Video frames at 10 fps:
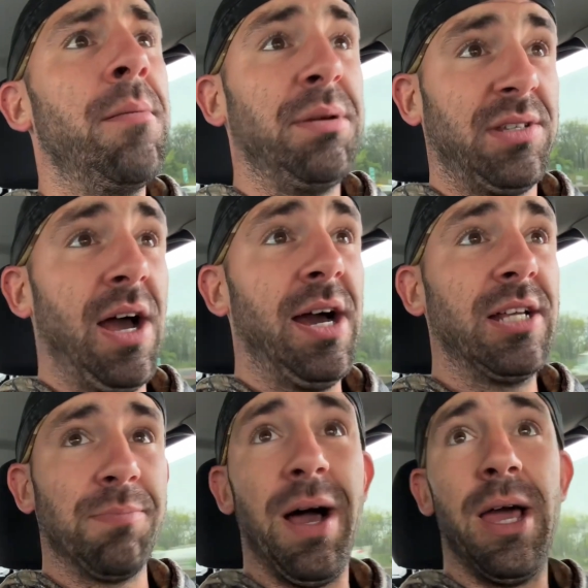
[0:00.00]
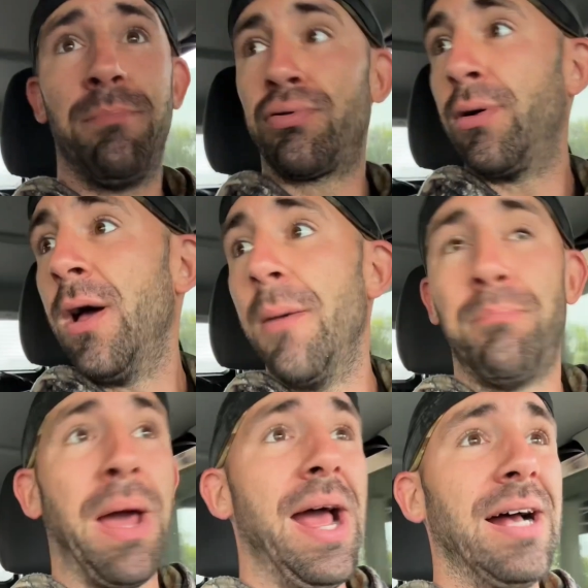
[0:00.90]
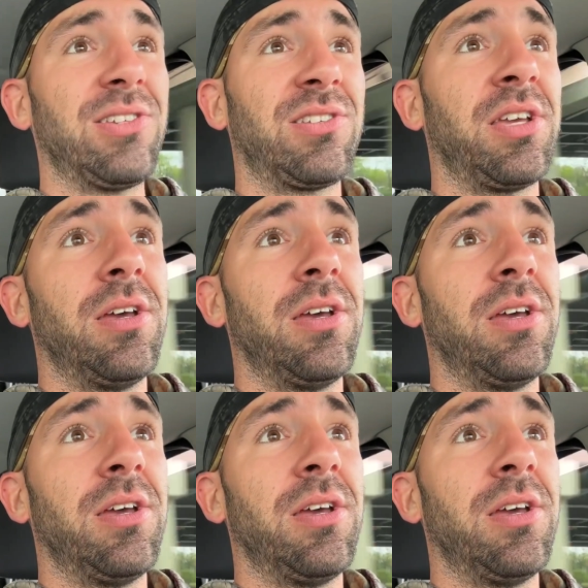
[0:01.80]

Besides my past,